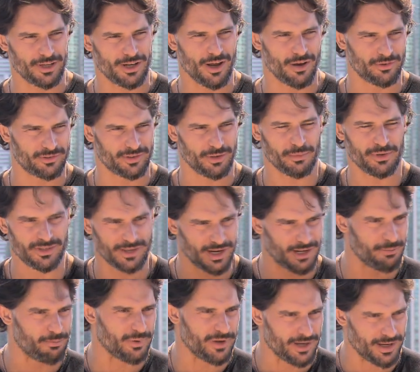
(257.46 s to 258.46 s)
you know, somebody's
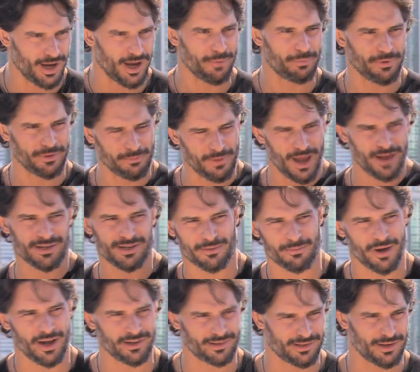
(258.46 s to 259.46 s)
getting beat up in
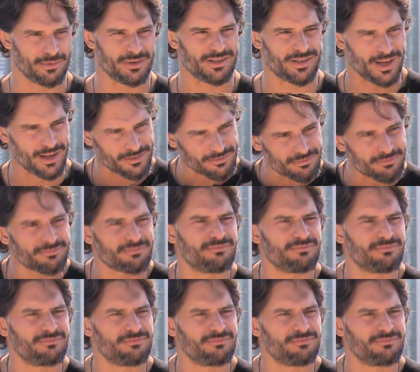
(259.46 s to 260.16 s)
Magic Mike, somebody's getting...